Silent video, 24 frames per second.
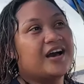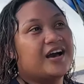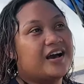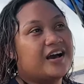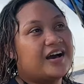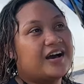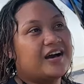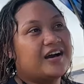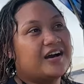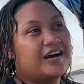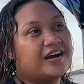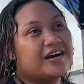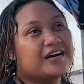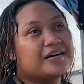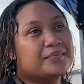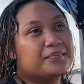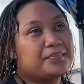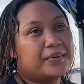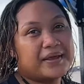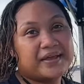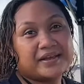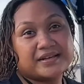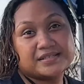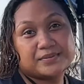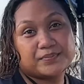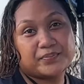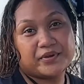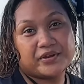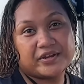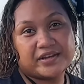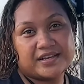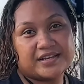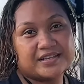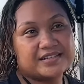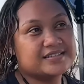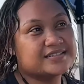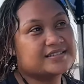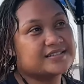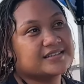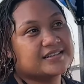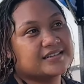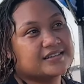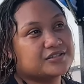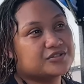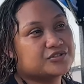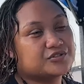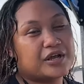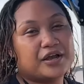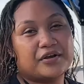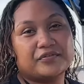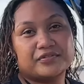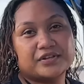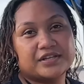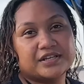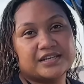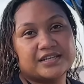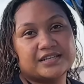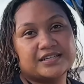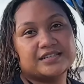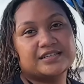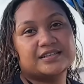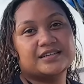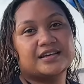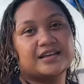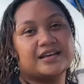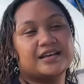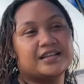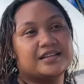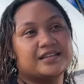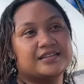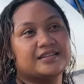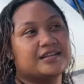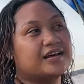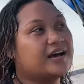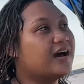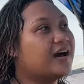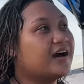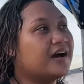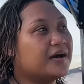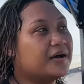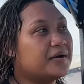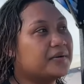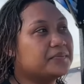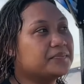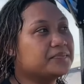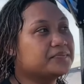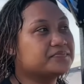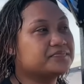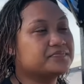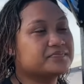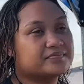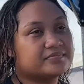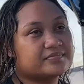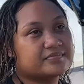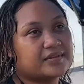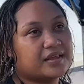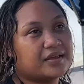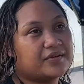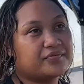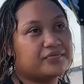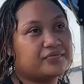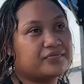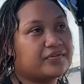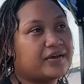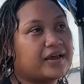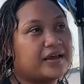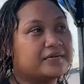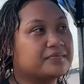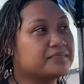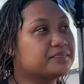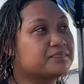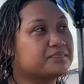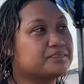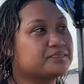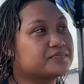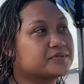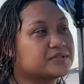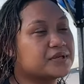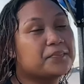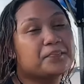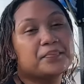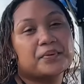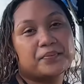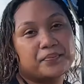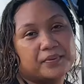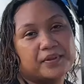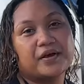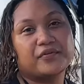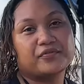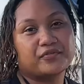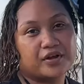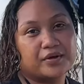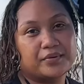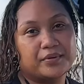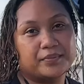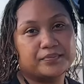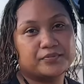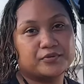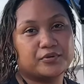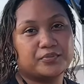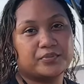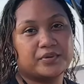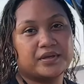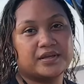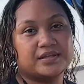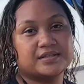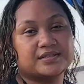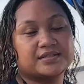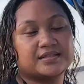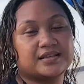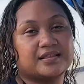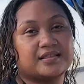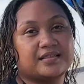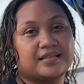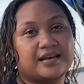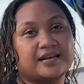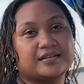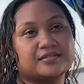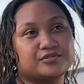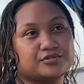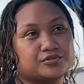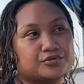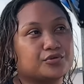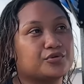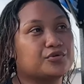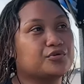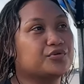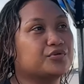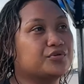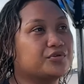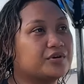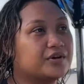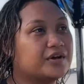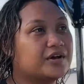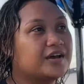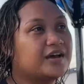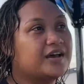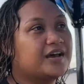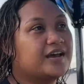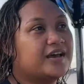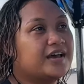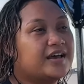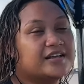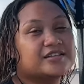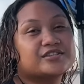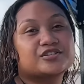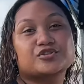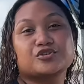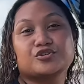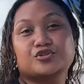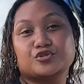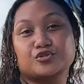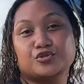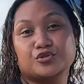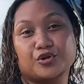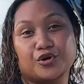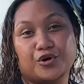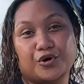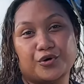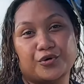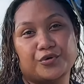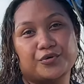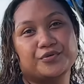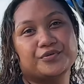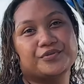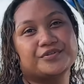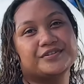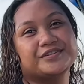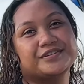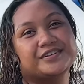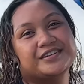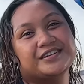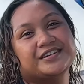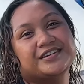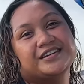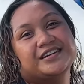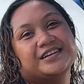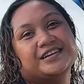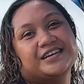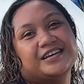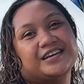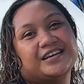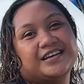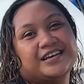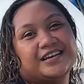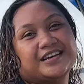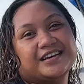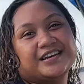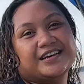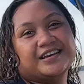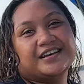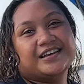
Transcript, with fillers: uh, by experience uh, traveling, and um, I've had some people have come up to me and said that, so it's good to know that the rhythm is